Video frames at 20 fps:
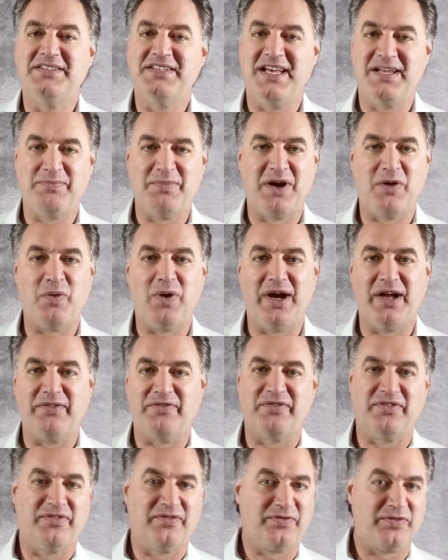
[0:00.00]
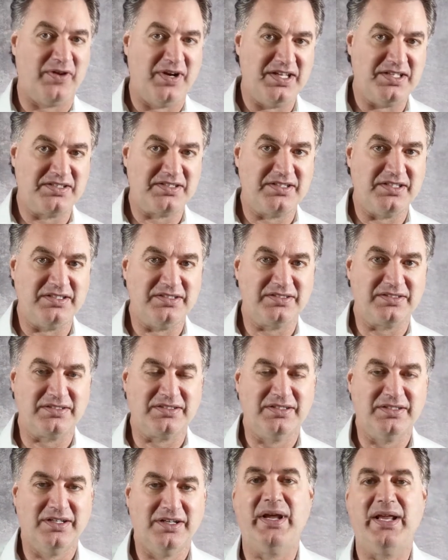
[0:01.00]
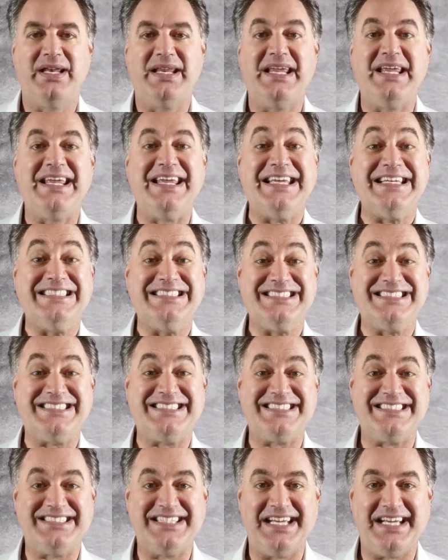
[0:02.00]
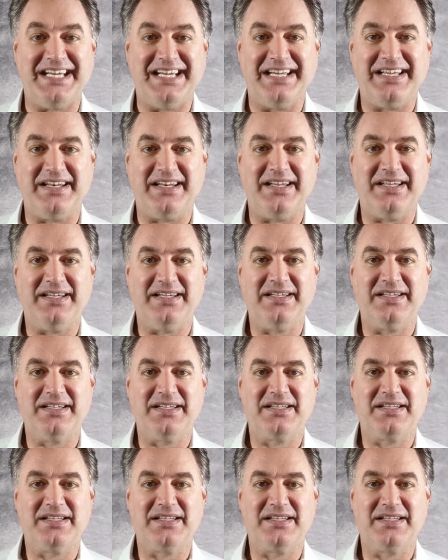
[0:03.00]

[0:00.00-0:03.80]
"Take my wife, for instance." When he instead